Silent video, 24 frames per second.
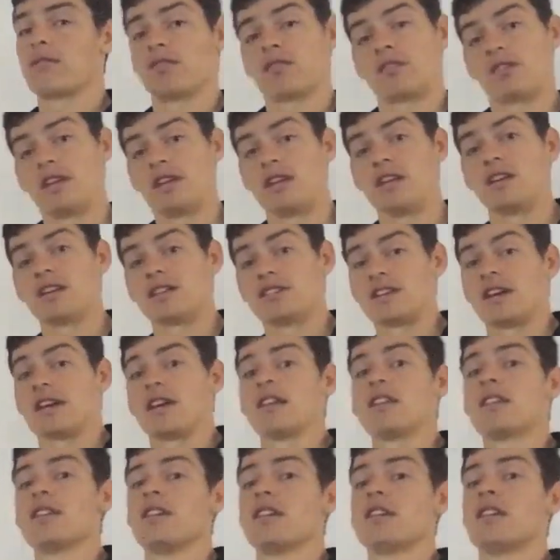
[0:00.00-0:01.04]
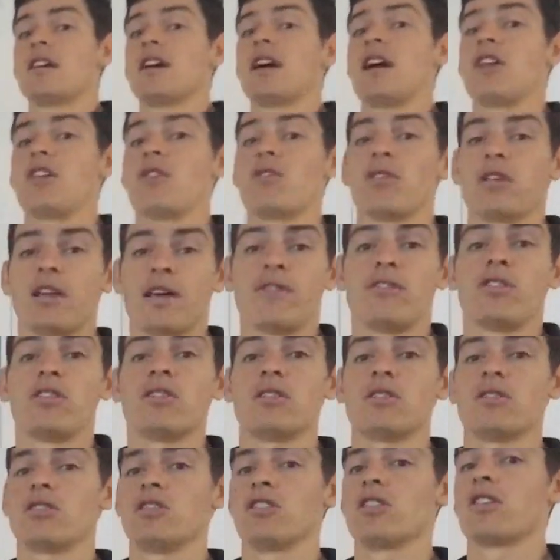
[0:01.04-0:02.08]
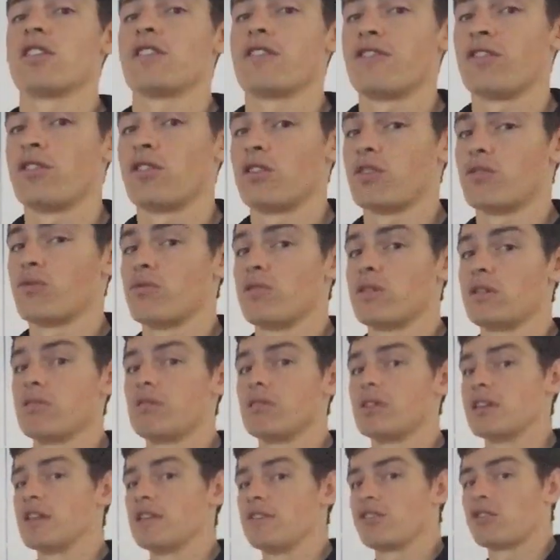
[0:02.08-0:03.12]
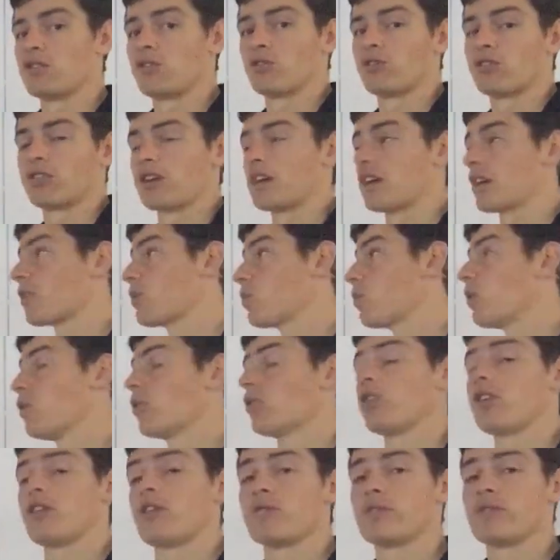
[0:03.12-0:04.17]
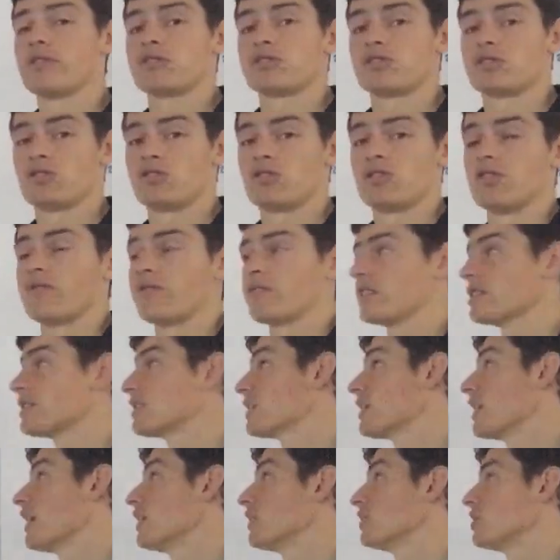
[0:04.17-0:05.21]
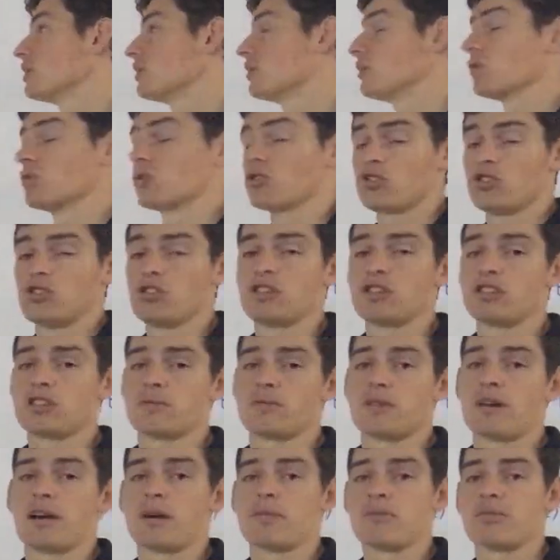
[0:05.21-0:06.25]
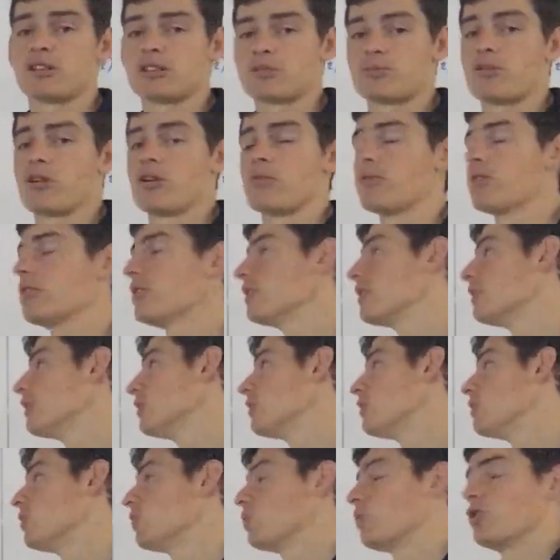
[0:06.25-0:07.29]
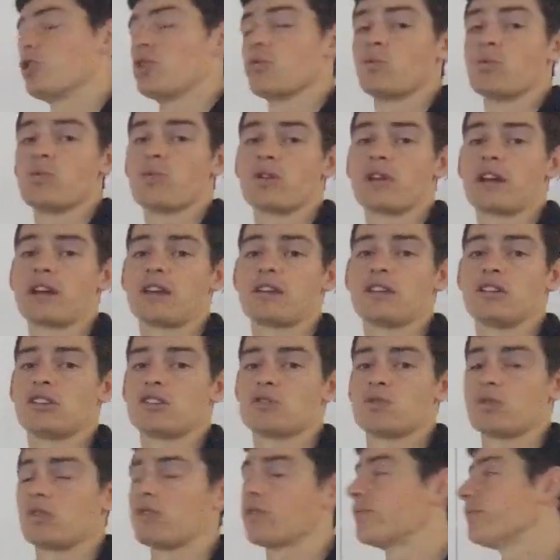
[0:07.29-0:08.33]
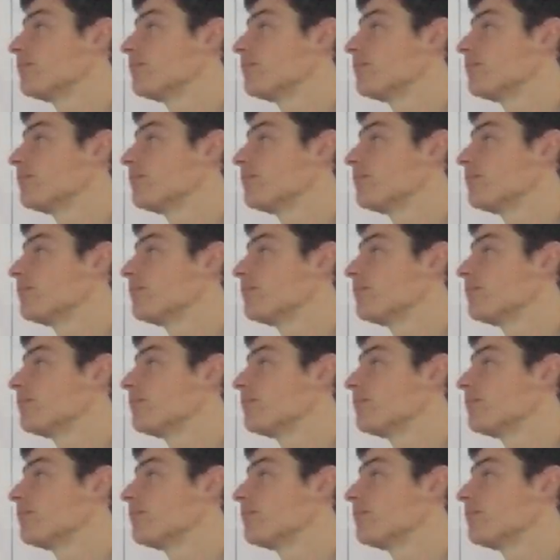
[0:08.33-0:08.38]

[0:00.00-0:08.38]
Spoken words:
in Year 10 and Year 11, you're going to find it really, really difficult to get a quality student investigation or student experiment when you walk out in Year 12.